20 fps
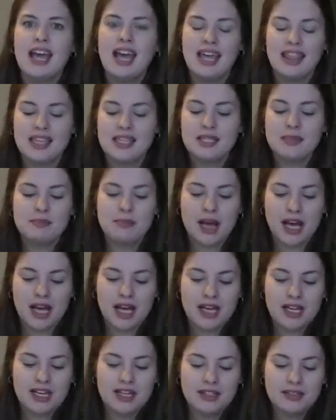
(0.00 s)
And this
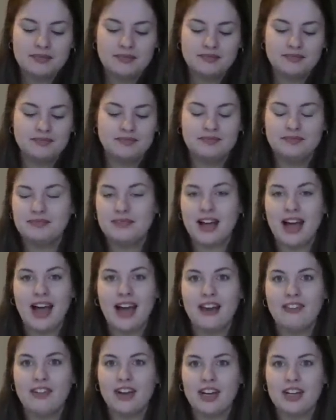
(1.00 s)
mug,
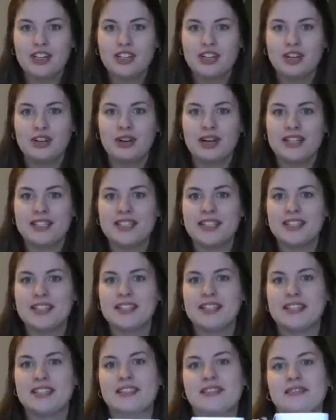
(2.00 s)
I've got to show you guys
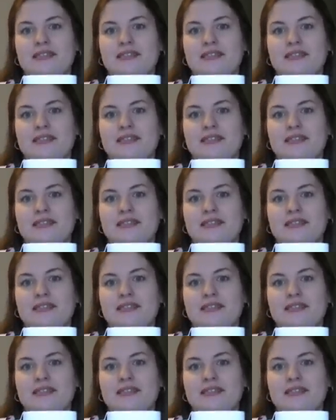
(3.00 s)
this.